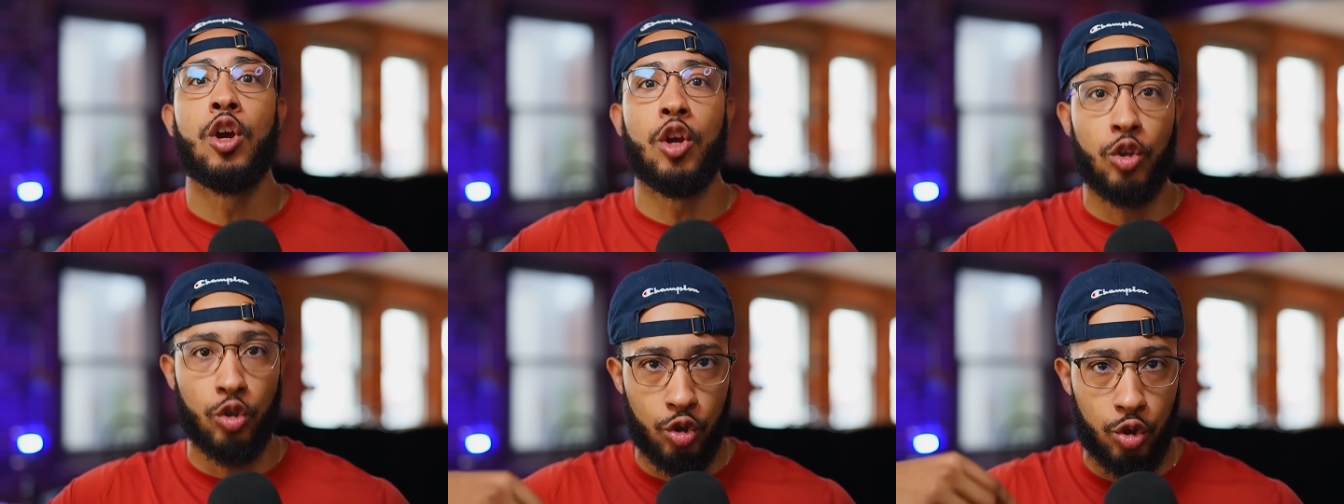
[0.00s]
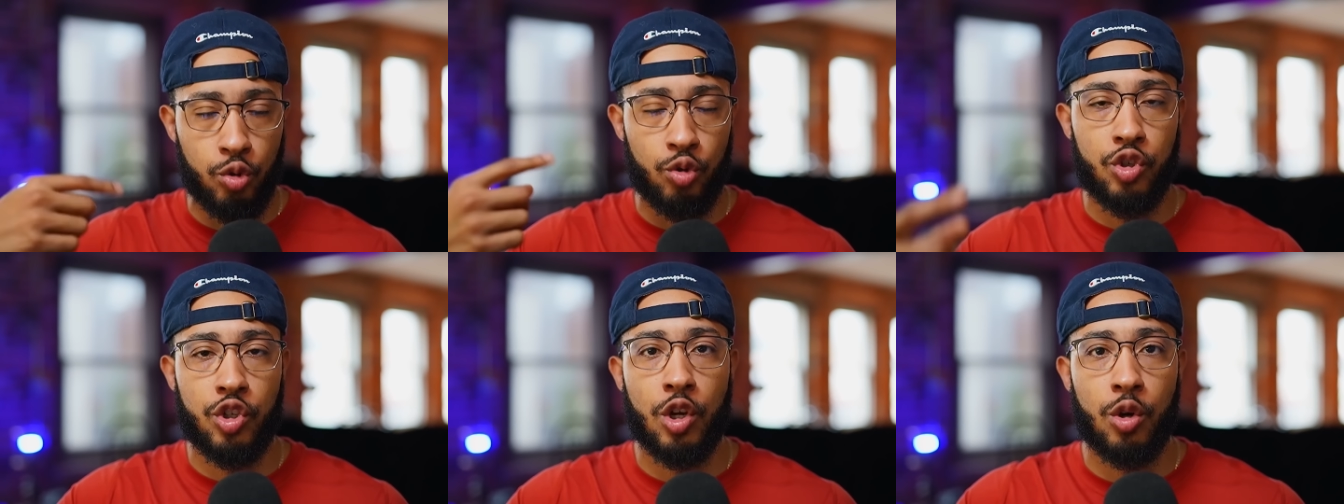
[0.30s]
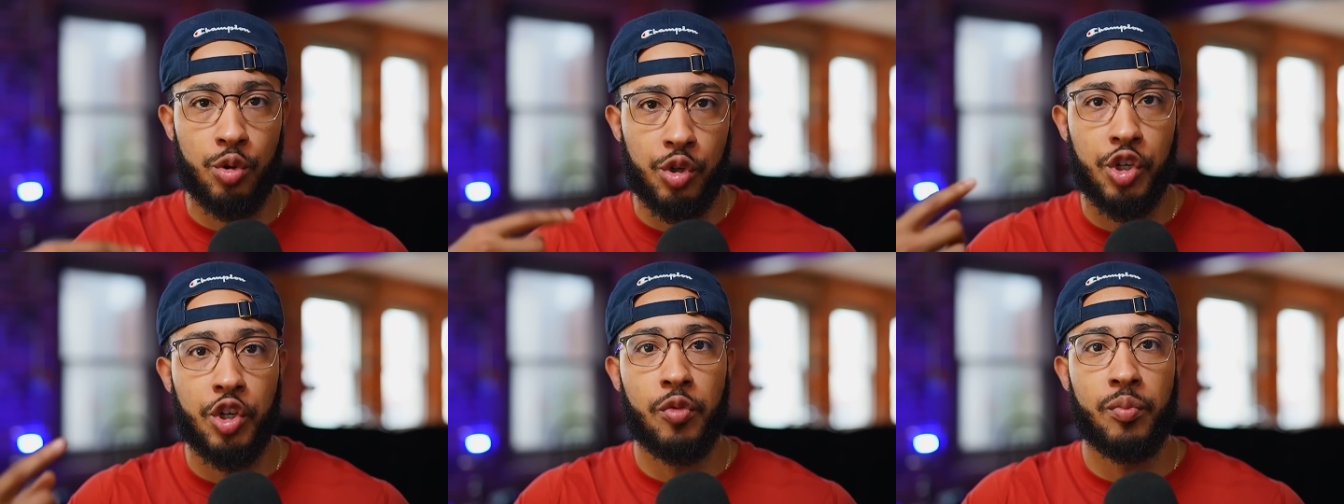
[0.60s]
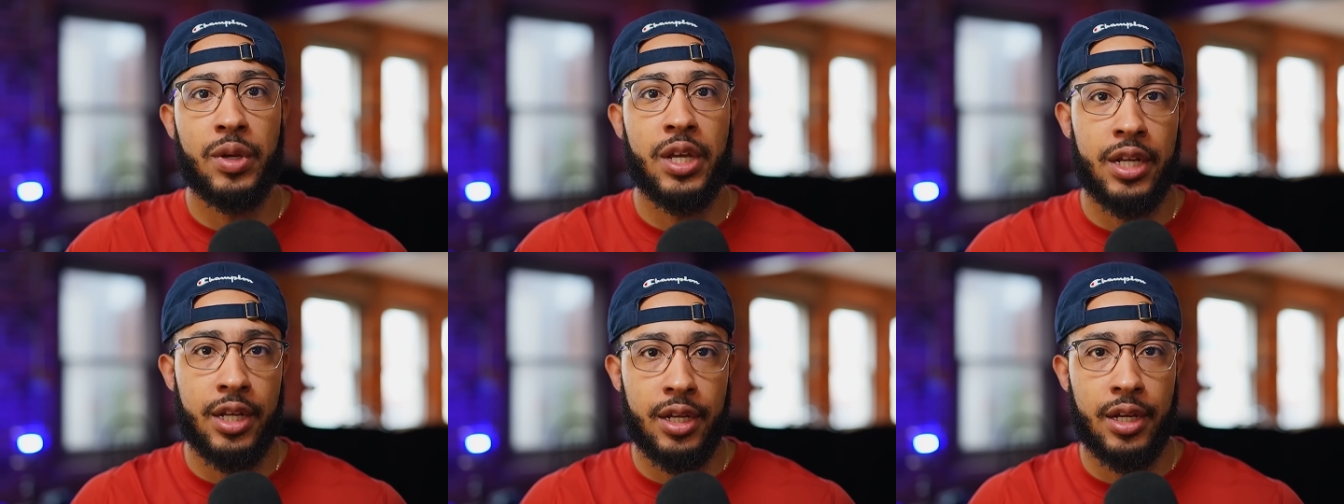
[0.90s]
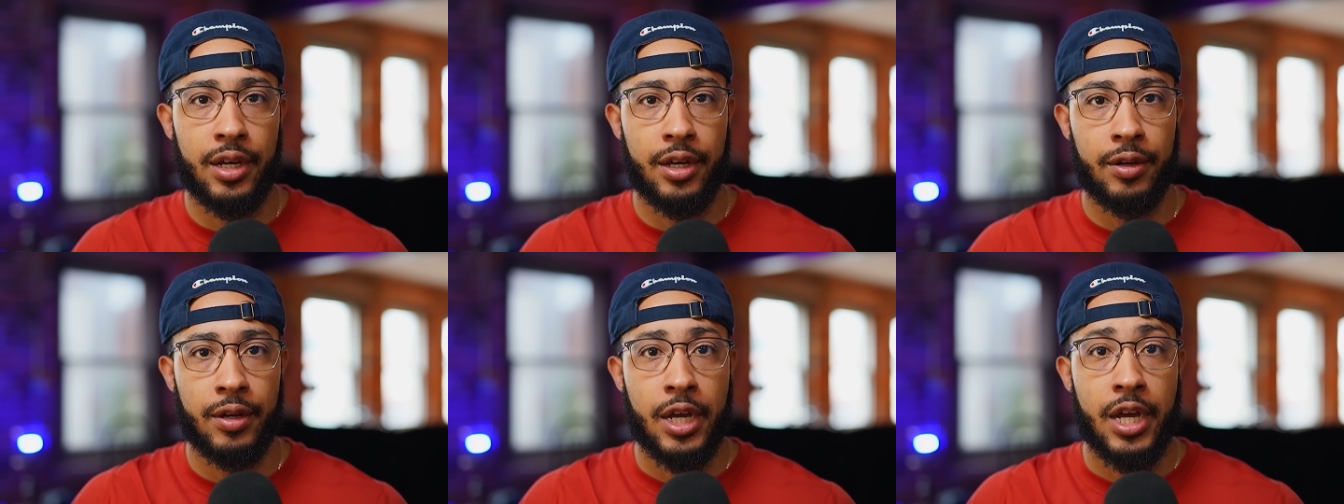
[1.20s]
to social
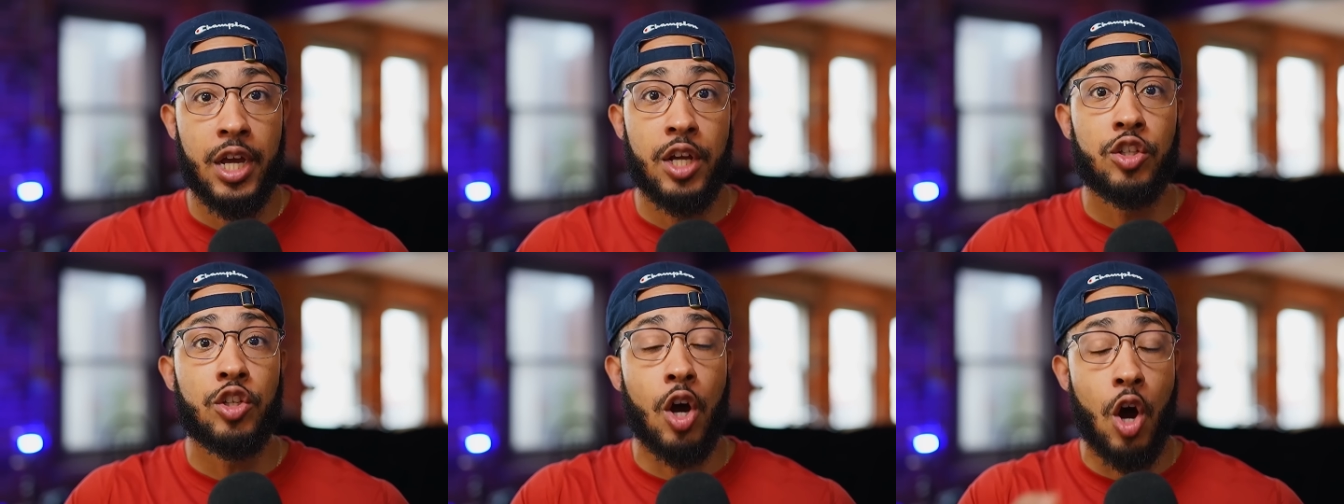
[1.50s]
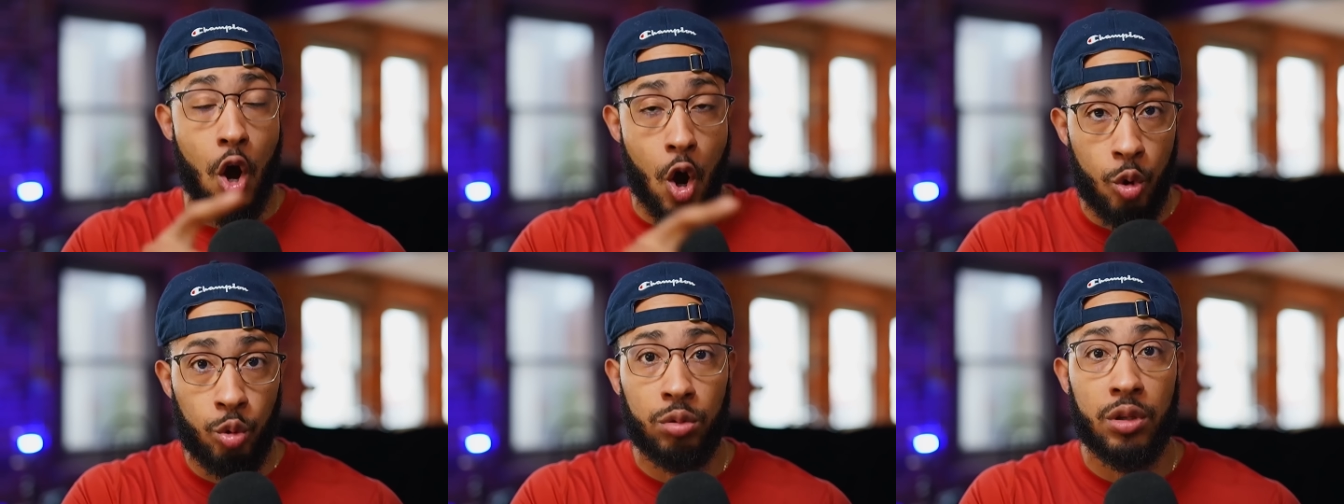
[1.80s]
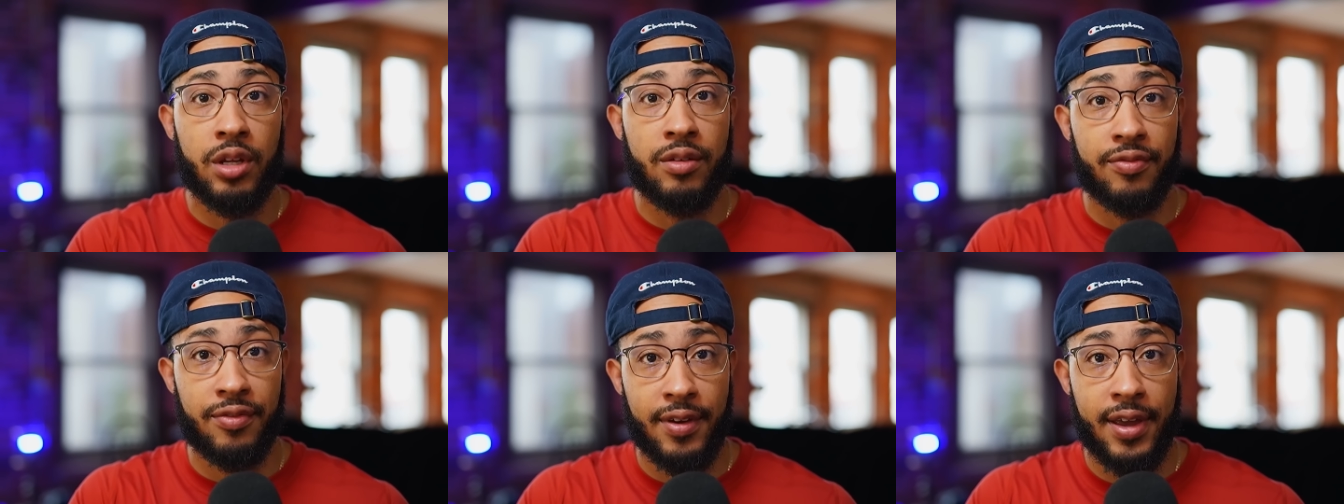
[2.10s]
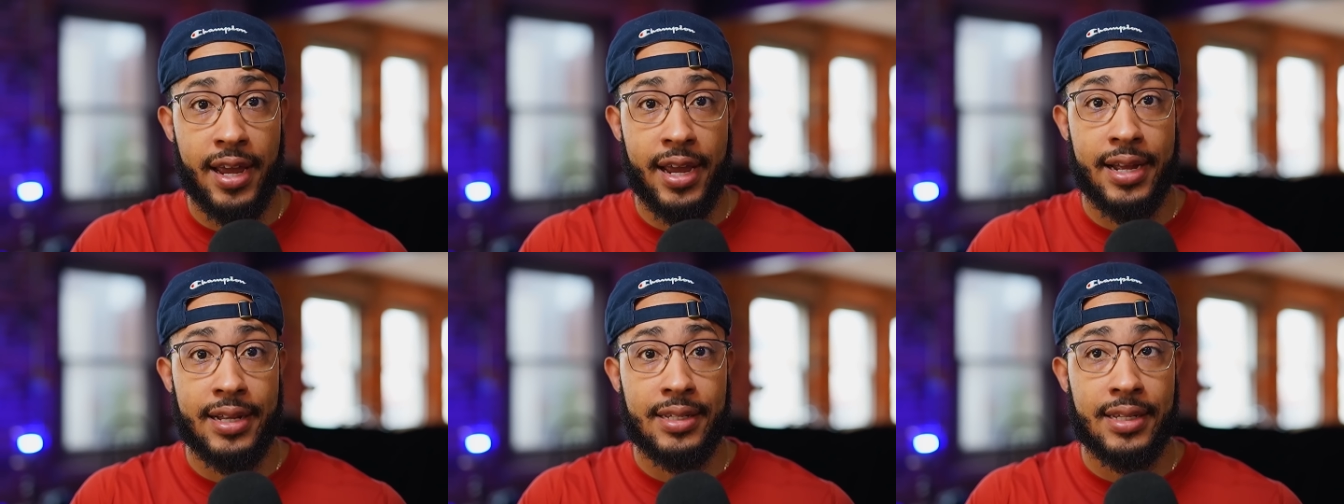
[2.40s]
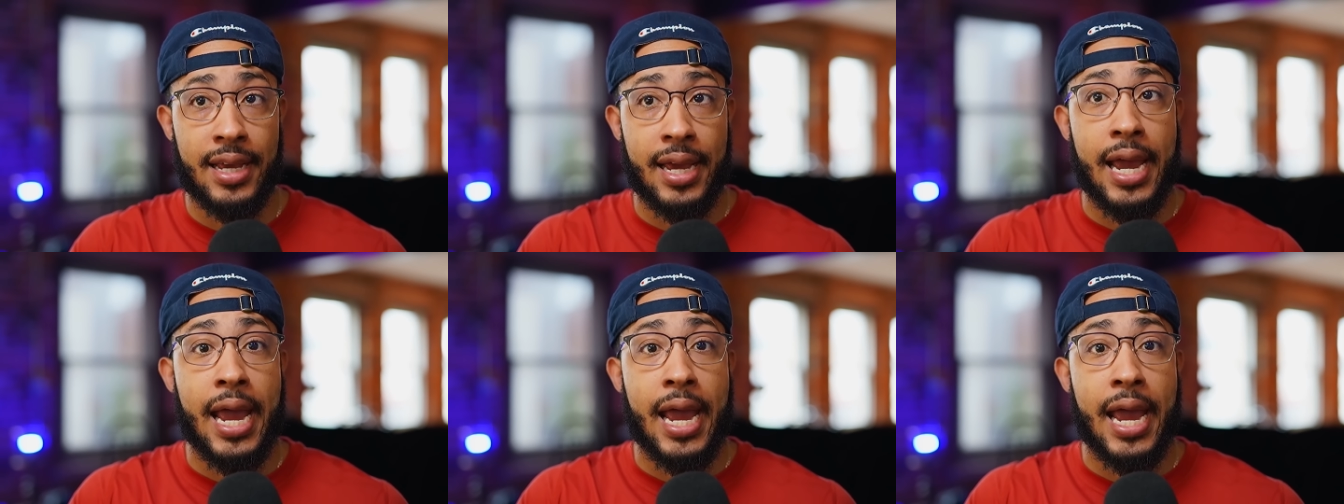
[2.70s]
media to OnlyFans.